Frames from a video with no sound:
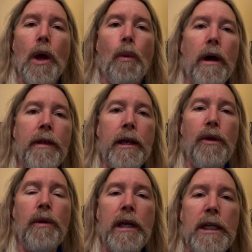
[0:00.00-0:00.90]
well, then
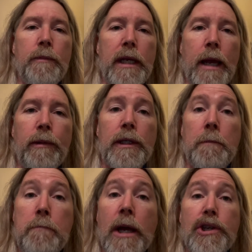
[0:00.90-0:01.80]
you need to be able to
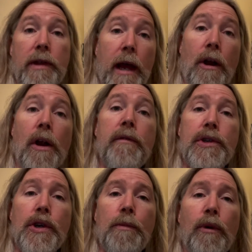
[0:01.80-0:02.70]
measure that
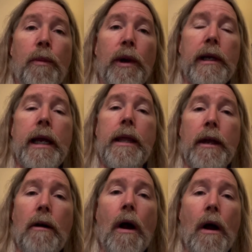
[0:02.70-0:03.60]
curvature appropriately, and
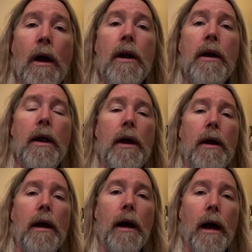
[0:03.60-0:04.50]
there are
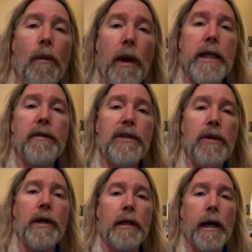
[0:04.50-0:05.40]
ways of
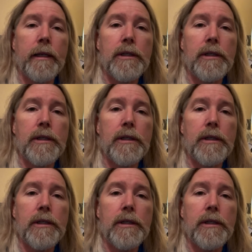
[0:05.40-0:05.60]
doing that.